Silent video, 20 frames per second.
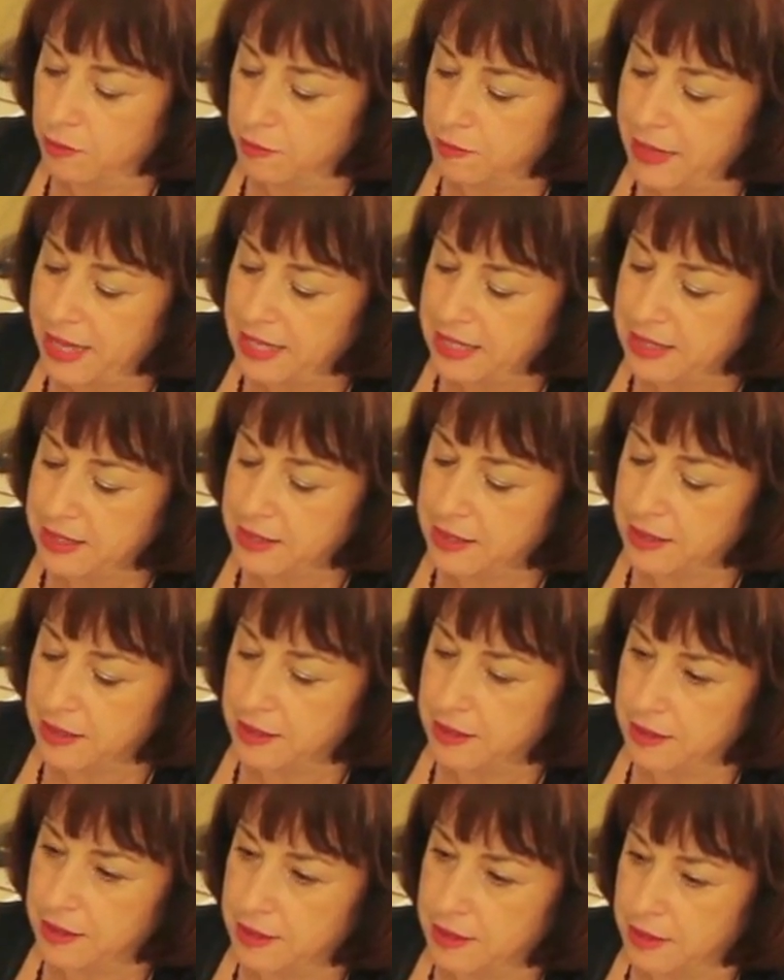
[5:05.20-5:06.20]
Makes
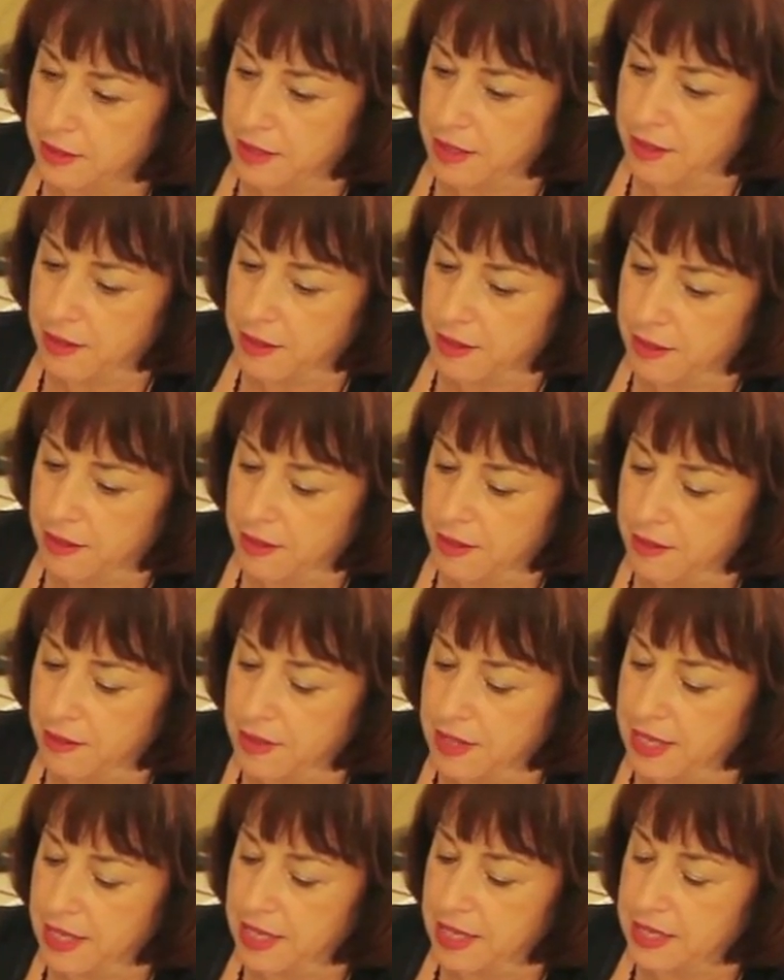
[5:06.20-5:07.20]

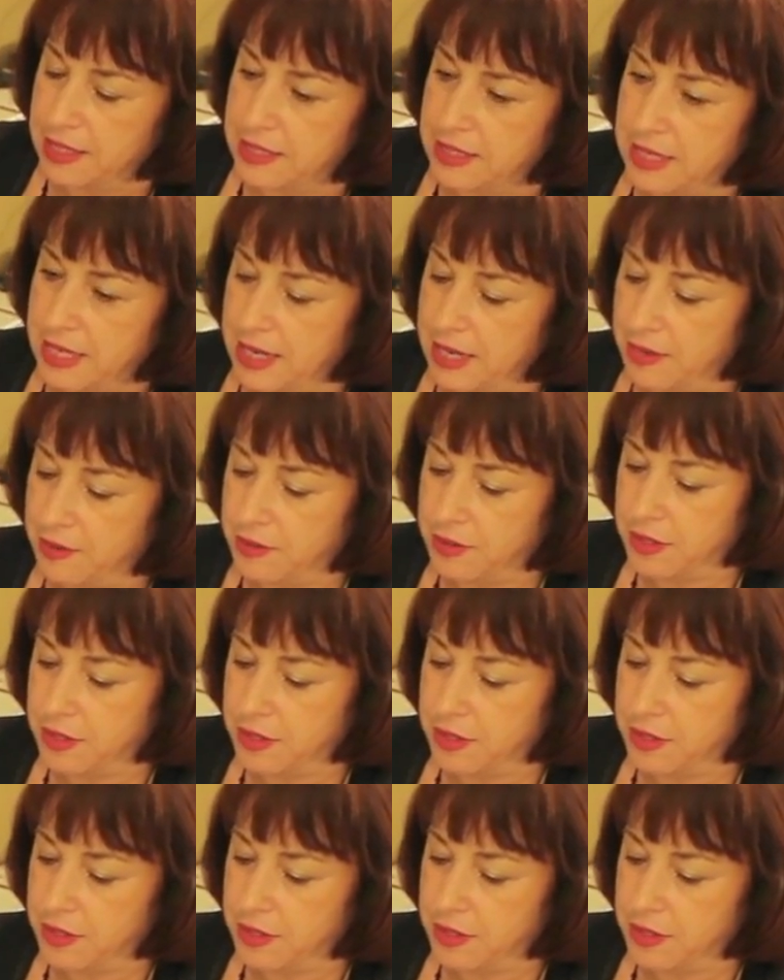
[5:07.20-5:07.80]
the I sound.